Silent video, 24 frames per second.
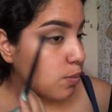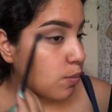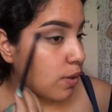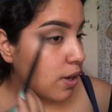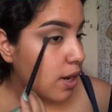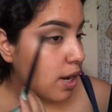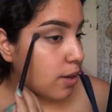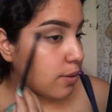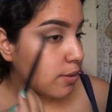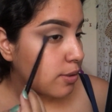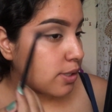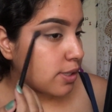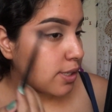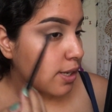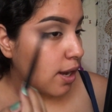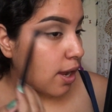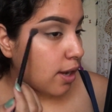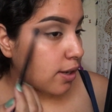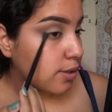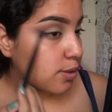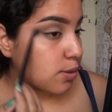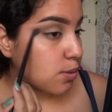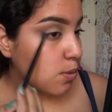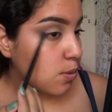when I was in
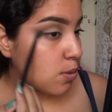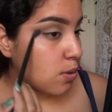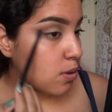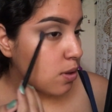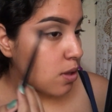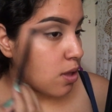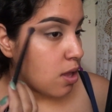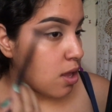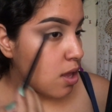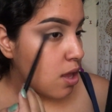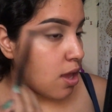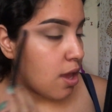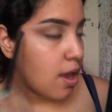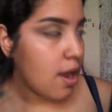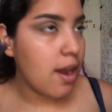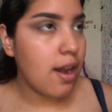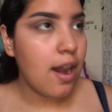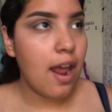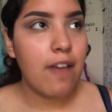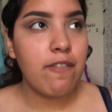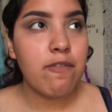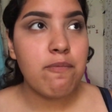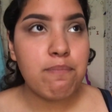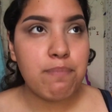high school, and
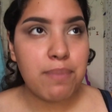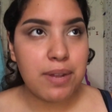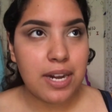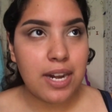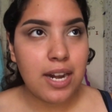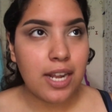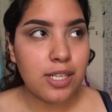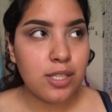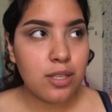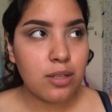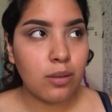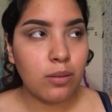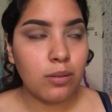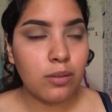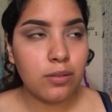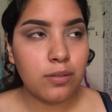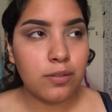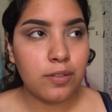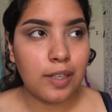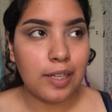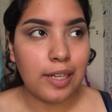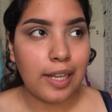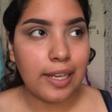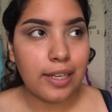I haven't been in high school
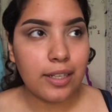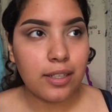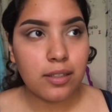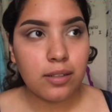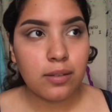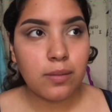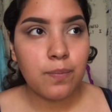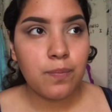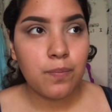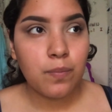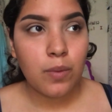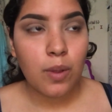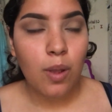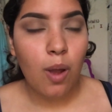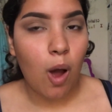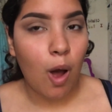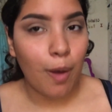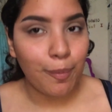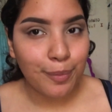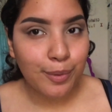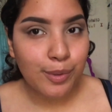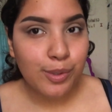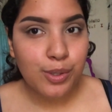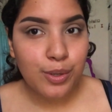for like
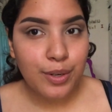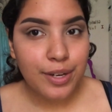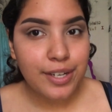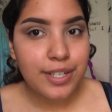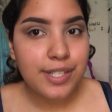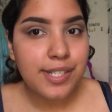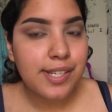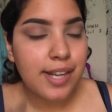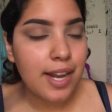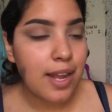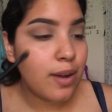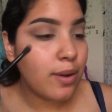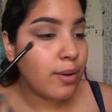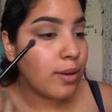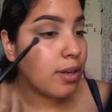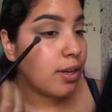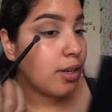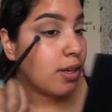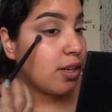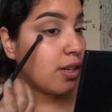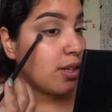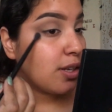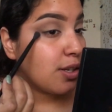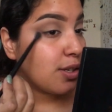almost 3 years now,
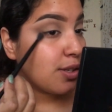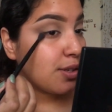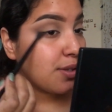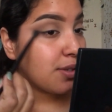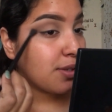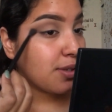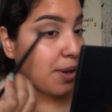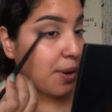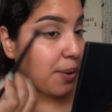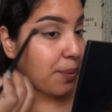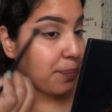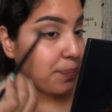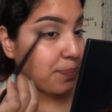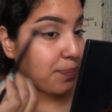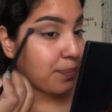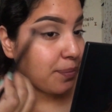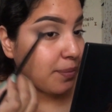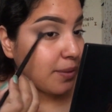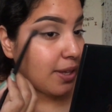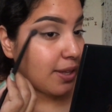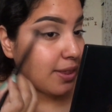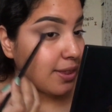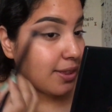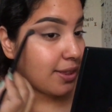so
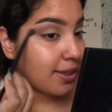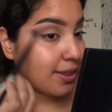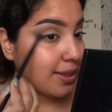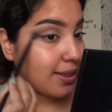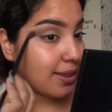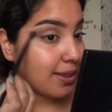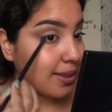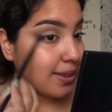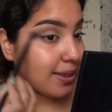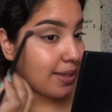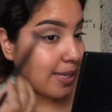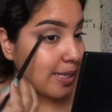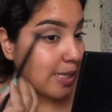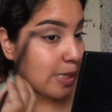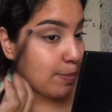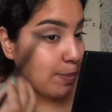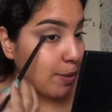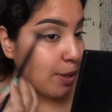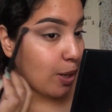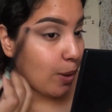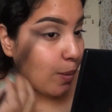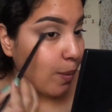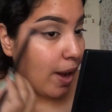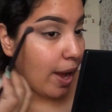it's
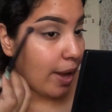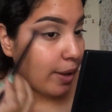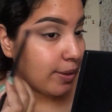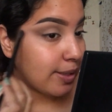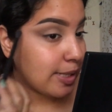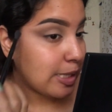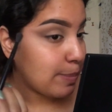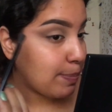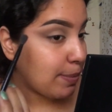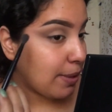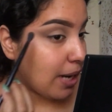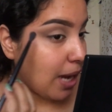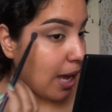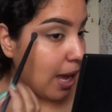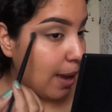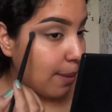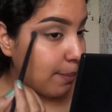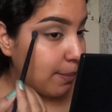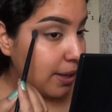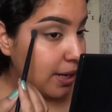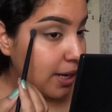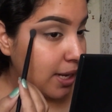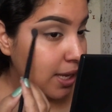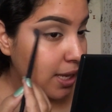been a while, it's been a
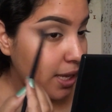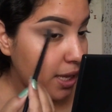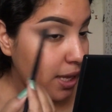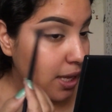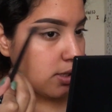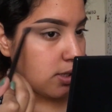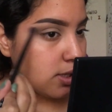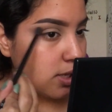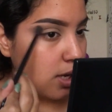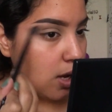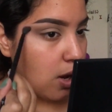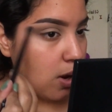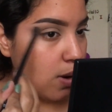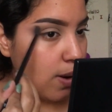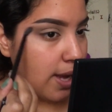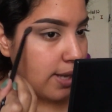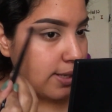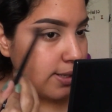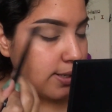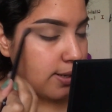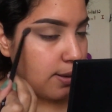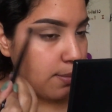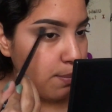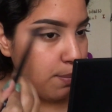hot minute. So
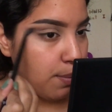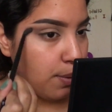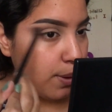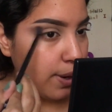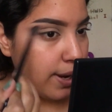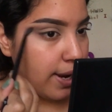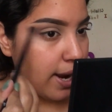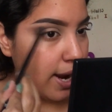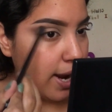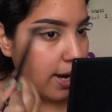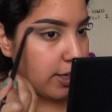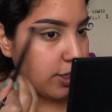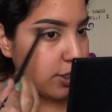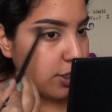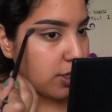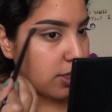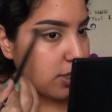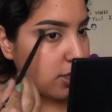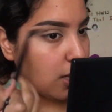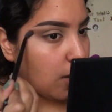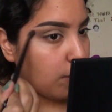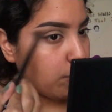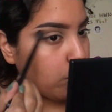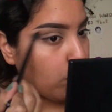at some point I
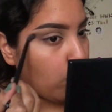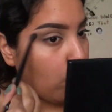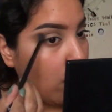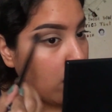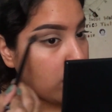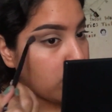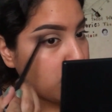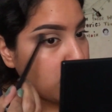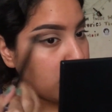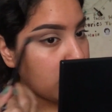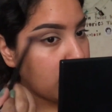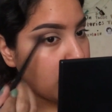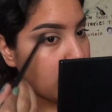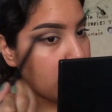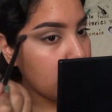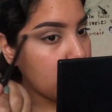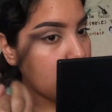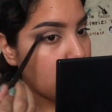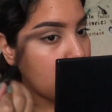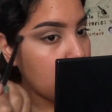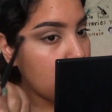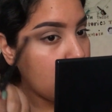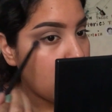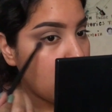just stopped watching it,
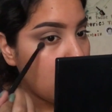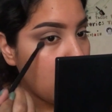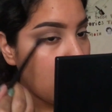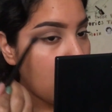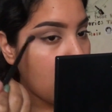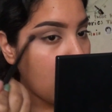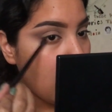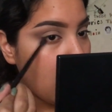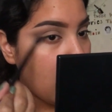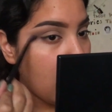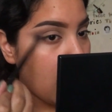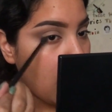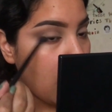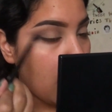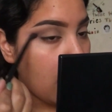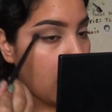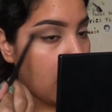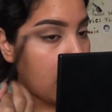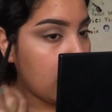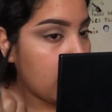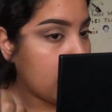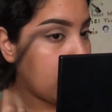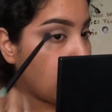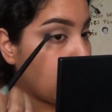
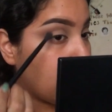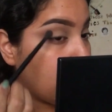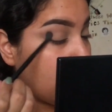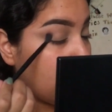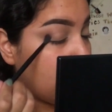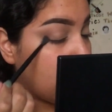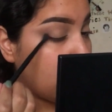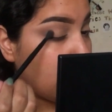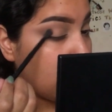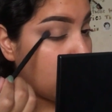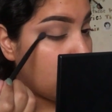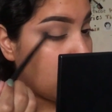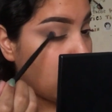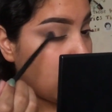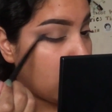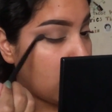and